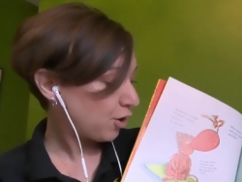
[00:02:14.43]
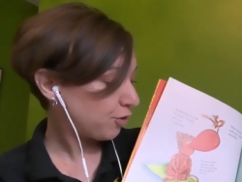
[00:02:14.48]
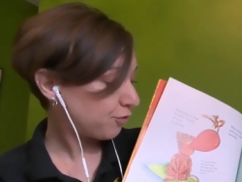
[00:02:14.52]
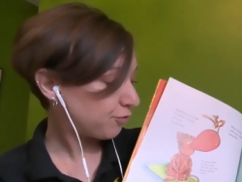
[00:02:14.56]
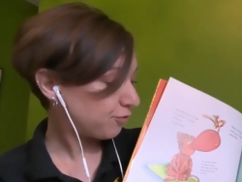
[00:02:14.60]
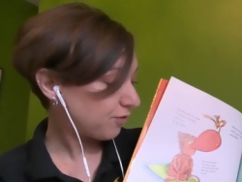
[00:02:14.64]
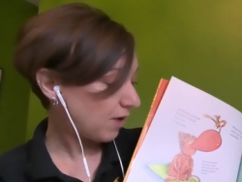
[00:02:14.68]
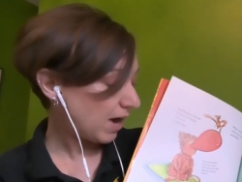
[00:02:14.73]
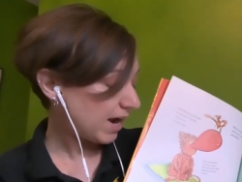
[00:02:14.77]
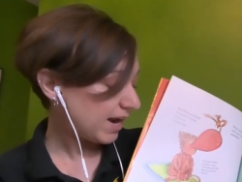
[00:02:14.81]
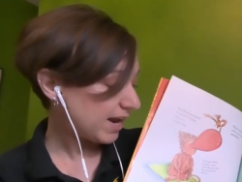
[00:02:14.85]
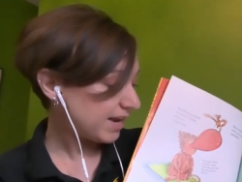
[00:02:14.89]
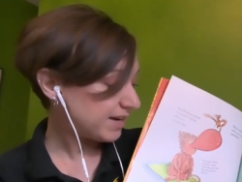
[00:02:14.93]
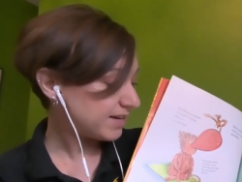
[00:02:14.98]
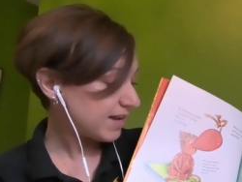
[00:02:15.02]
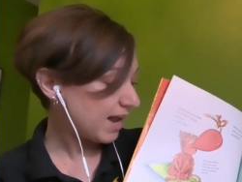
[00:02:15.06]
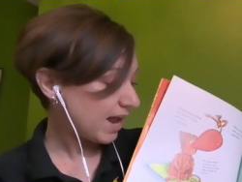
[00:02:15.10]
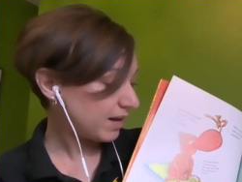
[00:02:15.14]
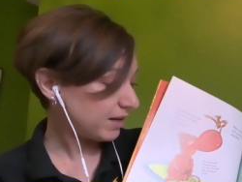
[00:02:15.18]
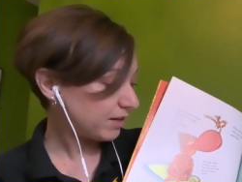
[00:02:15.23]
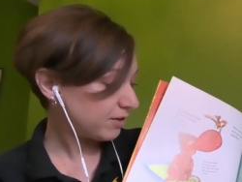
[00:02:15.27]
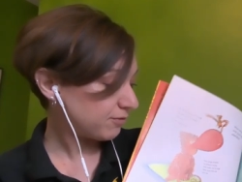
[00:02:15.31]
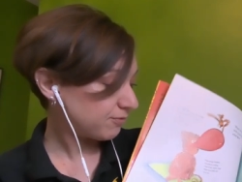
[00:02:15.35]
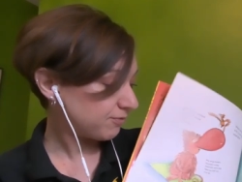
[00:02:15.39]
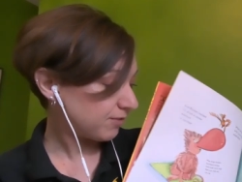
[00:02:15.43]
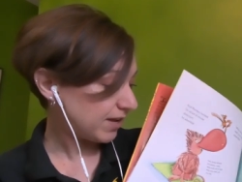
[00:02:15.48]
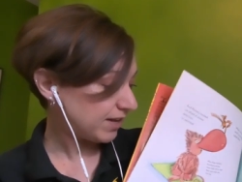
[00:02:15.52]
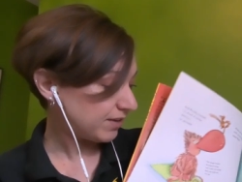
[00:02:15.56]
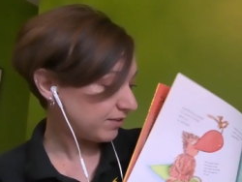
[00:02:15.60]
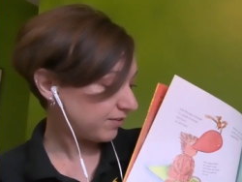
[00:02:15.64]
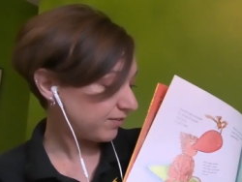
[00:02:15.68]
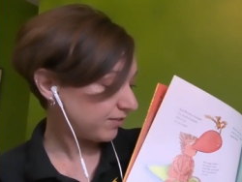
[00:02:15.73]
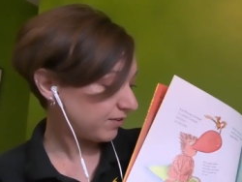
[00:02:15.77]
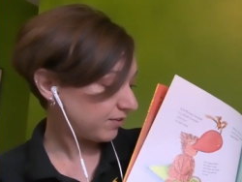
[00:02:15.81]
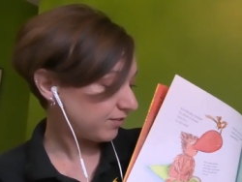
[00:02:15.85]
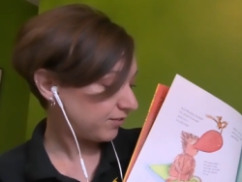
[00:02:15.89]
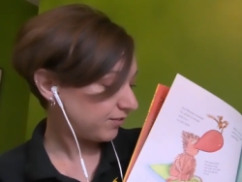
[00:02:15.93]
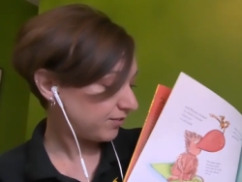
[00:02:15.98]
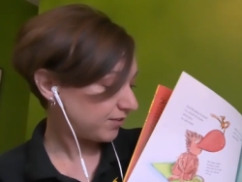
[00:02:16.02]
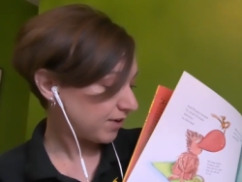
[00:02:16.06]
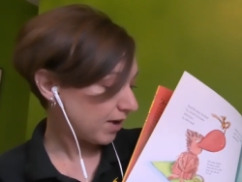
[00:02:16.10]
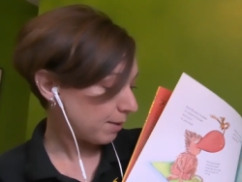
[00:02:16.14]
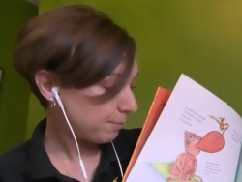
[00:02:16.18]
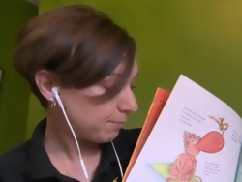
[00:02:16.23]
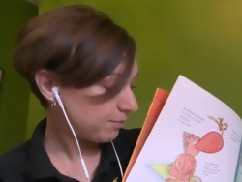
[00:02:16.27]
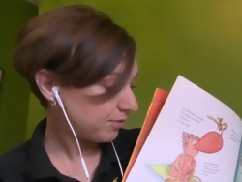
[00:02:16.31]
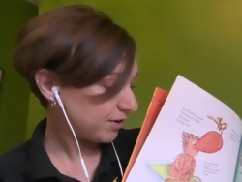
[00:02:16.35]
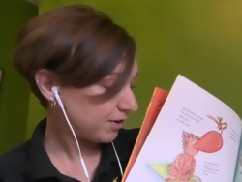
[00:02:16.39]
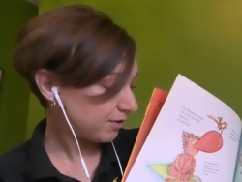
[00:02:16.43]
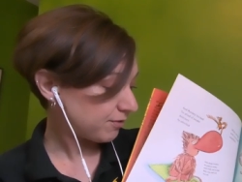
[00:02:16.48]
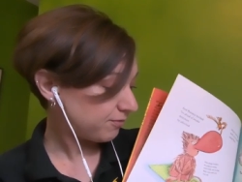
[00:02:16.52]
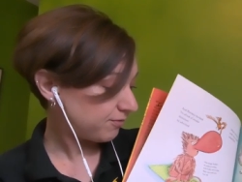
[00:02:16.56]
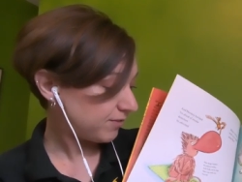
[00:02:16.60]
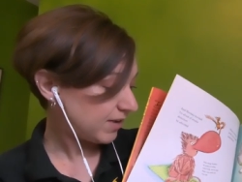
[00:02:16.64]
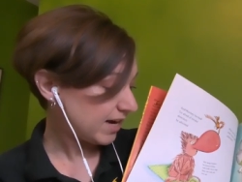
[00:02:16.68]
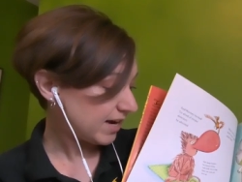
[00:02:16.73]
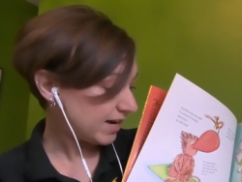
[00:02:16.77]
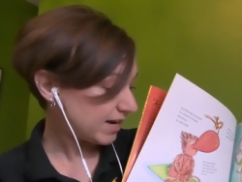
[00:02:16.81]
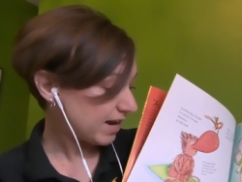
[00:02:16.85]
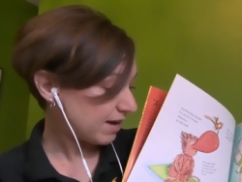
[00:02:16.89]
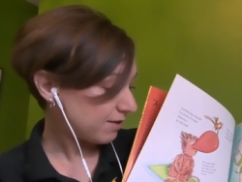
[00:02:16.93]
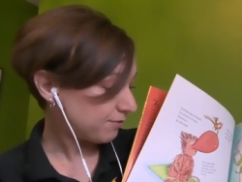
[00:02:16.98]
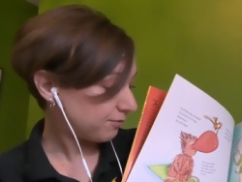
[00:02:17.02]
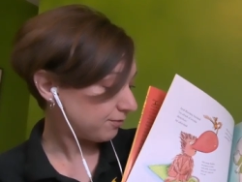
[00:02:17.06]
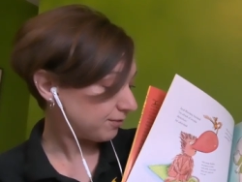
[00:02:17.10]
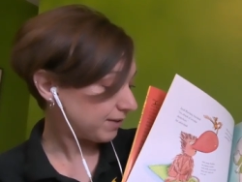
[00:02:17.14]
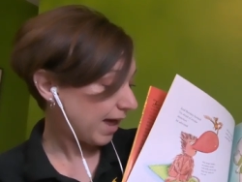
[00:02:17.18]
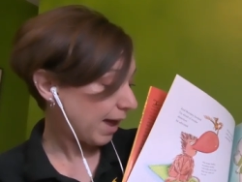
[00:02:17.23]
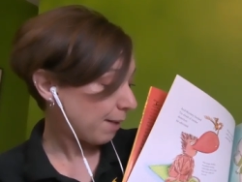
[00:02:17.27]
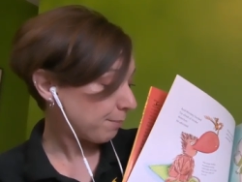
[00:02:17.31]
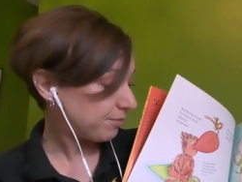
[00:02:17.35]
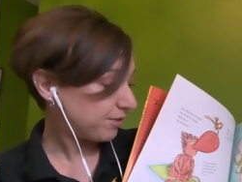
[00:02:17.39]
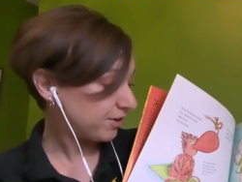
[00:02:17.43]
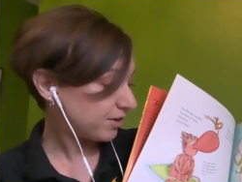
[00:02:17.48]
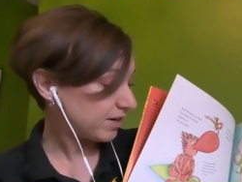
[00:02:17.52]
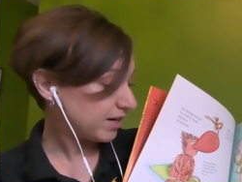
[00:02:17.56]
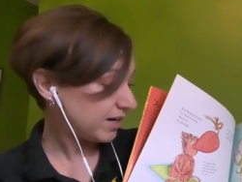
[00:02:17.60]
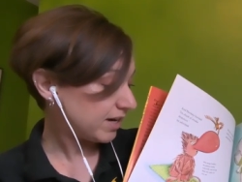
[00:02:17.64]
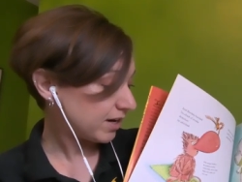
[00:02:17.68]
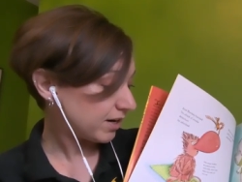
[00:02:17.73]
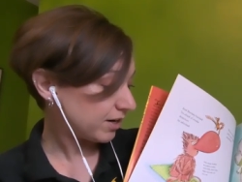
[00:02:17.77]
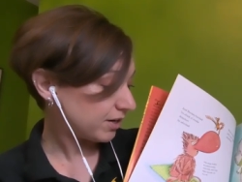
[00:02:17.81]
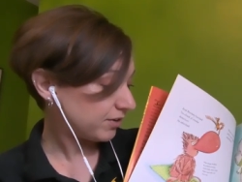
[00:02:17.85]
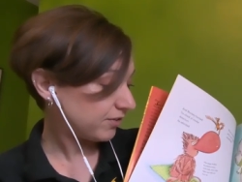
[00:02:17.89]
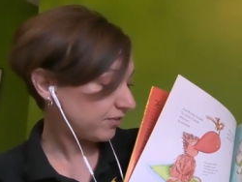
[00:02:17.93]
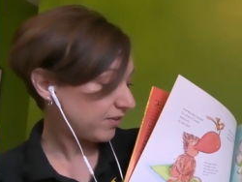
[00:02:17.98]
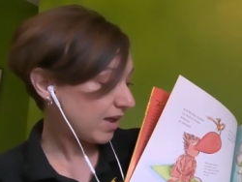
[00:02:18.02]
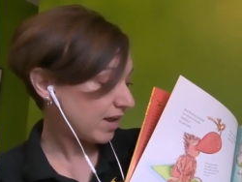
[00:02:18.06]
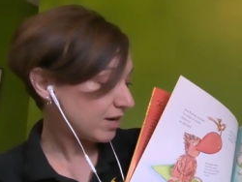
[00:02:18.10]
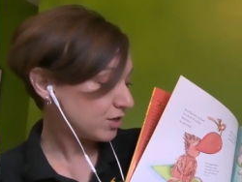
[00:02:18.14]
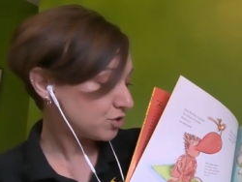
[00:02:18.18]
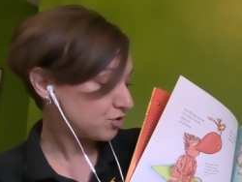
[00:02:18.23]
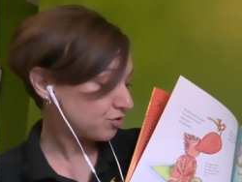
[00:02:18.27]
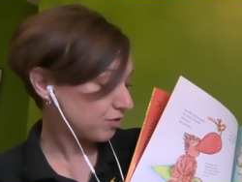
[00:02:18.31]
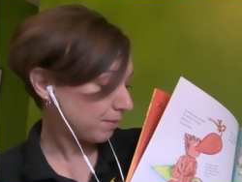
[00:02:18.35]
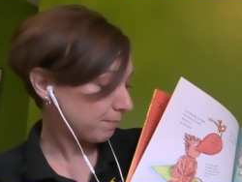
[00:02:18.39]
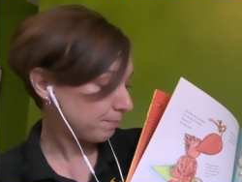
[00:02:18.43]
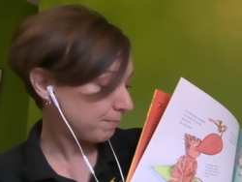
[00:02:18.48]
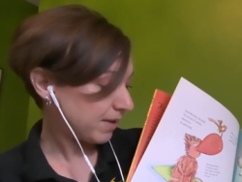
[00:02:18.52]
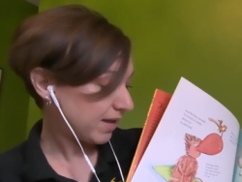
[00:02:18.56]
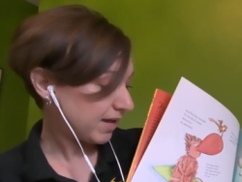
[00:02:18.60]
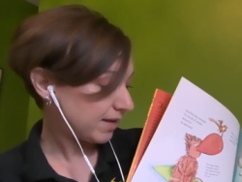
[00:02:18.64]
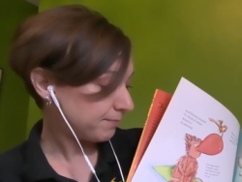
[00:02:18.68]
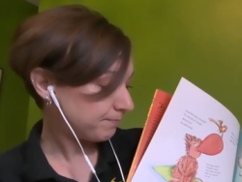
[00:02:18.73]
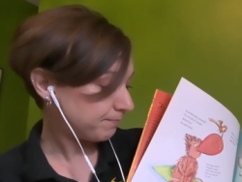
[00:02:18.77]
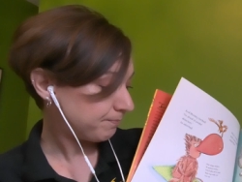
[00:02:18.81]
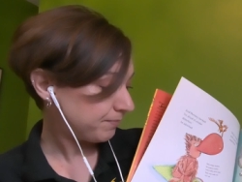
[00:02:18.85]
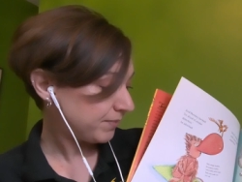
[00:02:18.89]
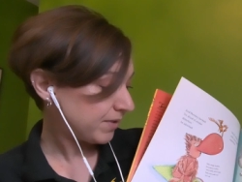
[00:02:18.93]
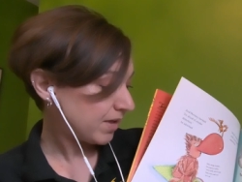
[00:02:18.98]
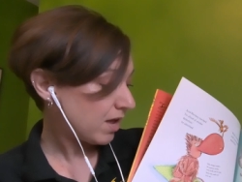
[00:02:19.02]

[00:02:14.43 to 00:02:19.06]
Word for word: Frightened elephants stomp their feet and flap their ears and trumpet.